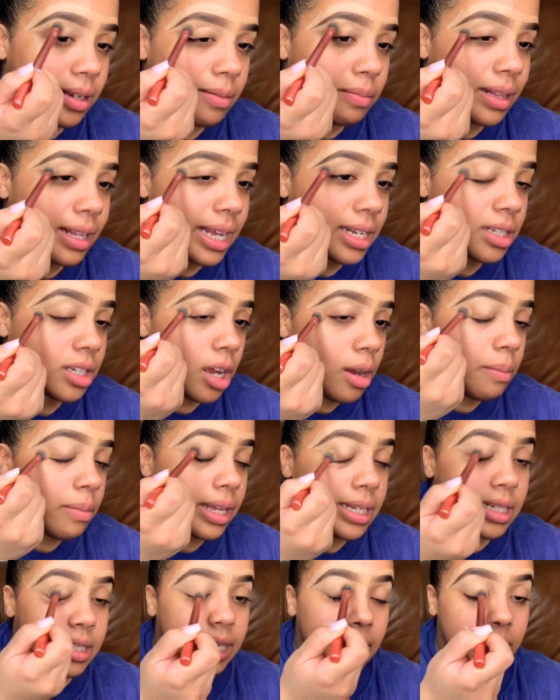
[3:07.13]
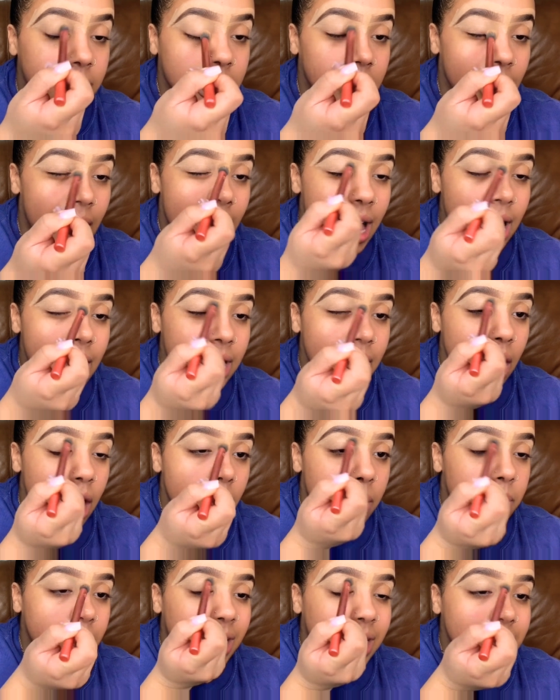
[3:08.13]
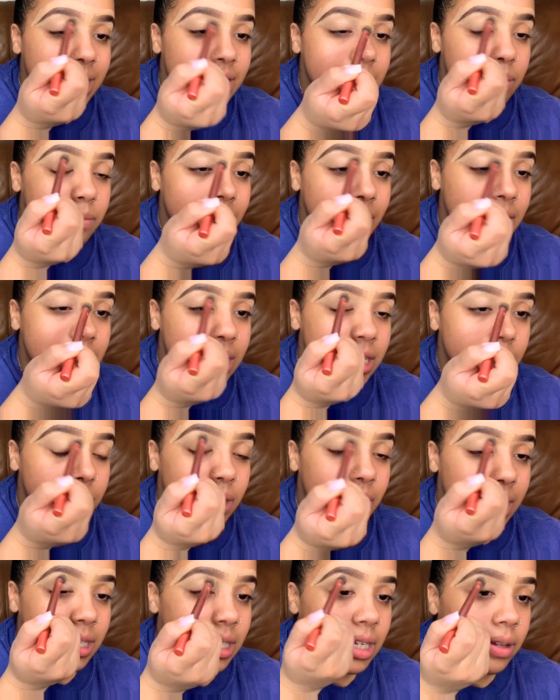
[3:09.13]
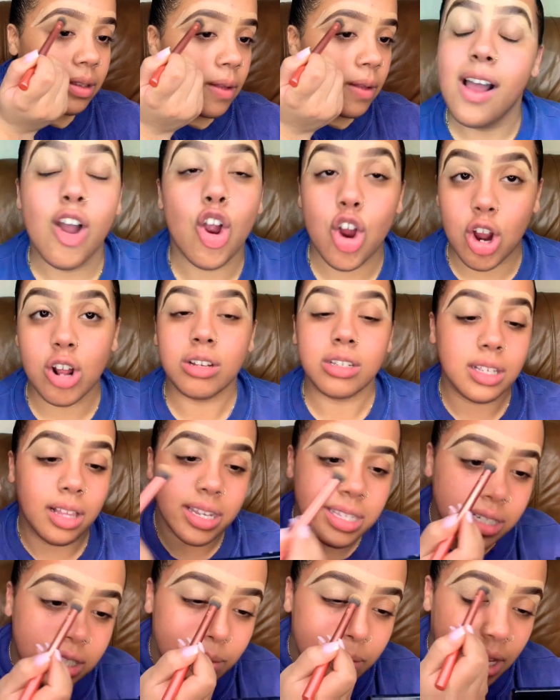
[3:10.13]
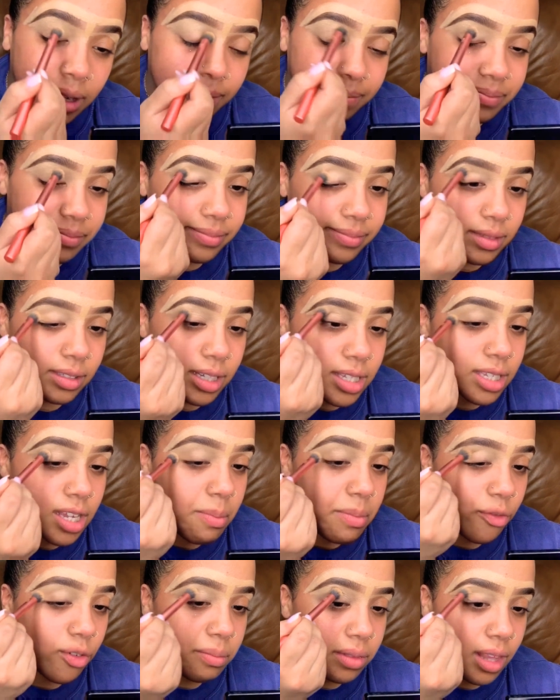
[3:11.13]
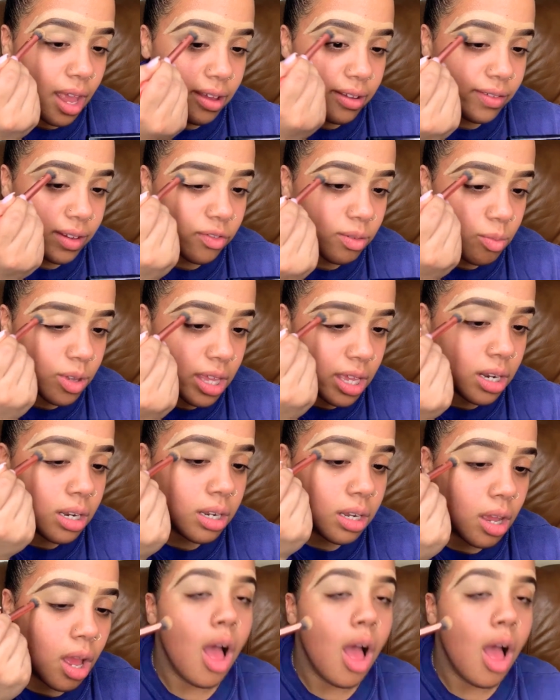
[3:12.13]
Blend it down into the eye. Blend it, blend it, blend it. Girls, listen to me. This is coming from love and from within.